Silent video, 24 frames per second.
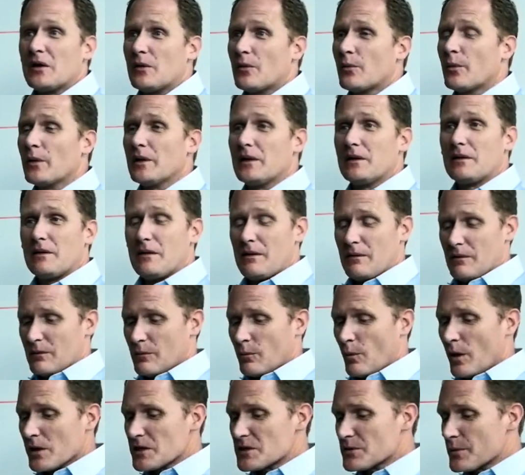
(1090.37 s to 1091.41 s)

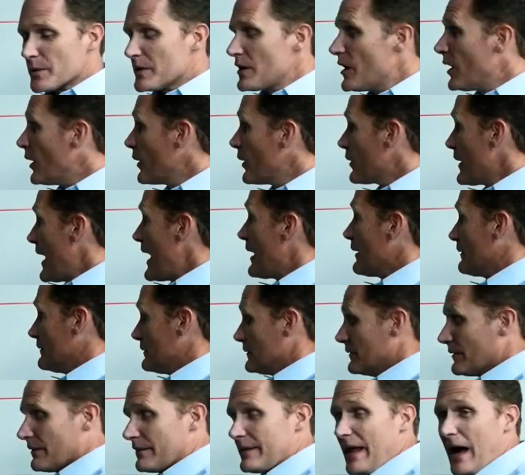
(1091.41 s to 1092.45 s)
Once we know,
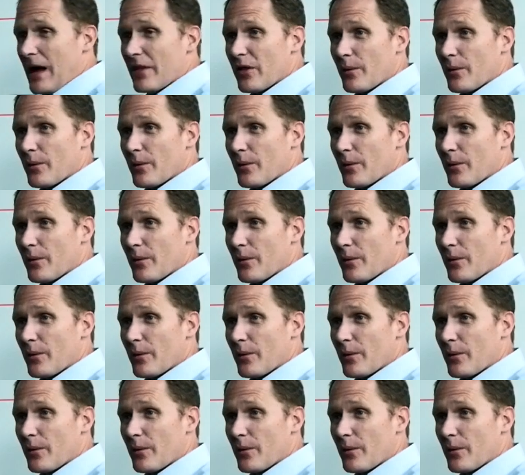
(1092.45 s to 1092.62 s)
now